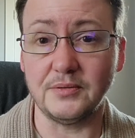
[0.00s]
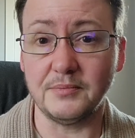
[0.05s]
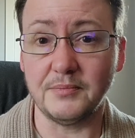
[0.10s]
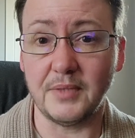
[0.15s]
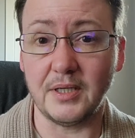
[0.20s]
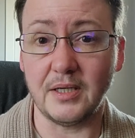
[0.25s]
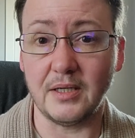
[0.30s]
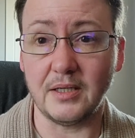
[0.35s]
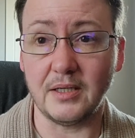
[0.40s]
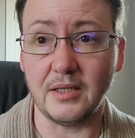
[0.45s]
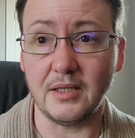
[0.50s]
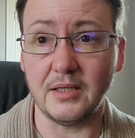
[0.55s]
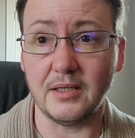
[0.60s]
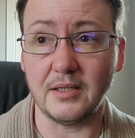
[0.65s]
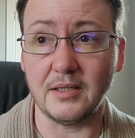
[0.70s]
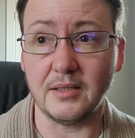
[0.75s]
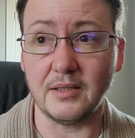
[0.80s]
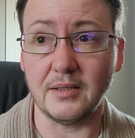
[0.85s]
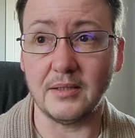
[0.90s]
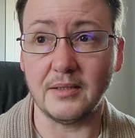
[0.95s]
my
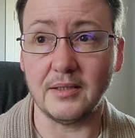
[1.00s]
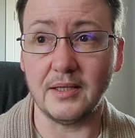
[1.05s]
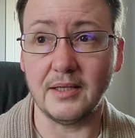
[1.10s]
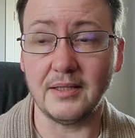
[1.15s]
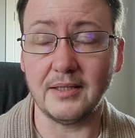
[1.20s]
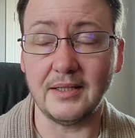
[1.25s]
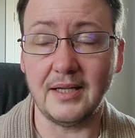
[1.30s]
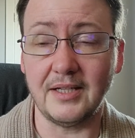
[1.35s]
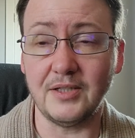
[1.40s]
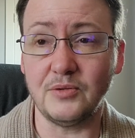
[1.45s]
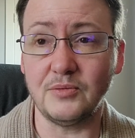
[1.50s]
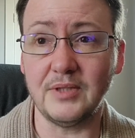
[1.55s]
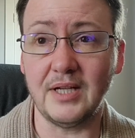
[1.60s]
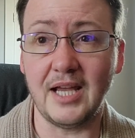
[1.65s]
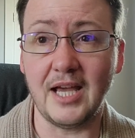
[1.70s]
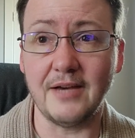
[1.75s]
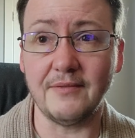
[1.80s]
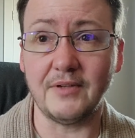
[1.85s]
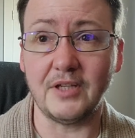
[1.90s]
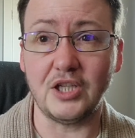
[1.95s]
uh, I, I don't
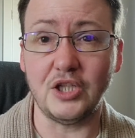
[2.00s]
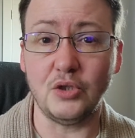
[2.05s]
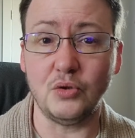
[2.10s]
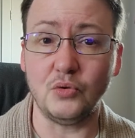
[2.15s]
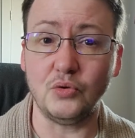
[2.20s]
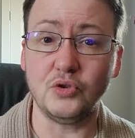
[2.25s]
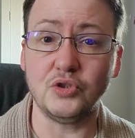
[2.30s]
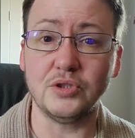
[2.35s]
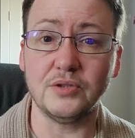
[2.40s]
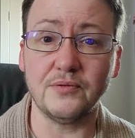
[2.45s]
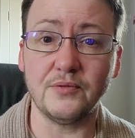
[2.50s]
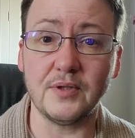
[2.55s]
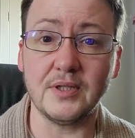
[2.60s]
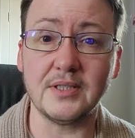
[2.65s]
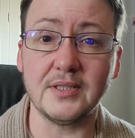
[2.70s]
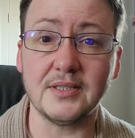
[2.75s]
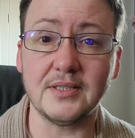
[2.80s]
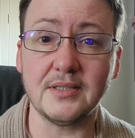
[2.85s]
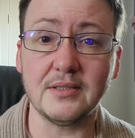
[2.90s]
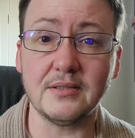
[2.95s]
have a huge
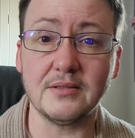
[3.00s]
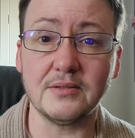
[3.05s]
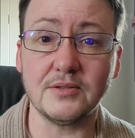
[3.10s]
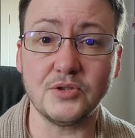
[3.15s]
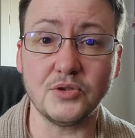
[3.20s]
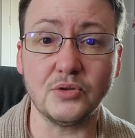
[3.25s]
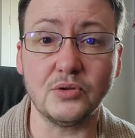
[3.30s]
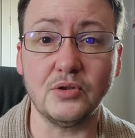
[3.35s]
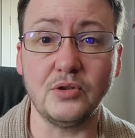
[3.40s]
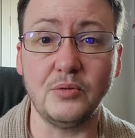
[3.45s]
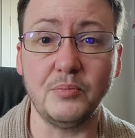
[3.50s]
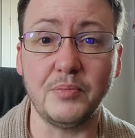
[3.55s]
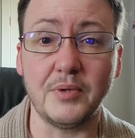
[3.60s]
friend circle,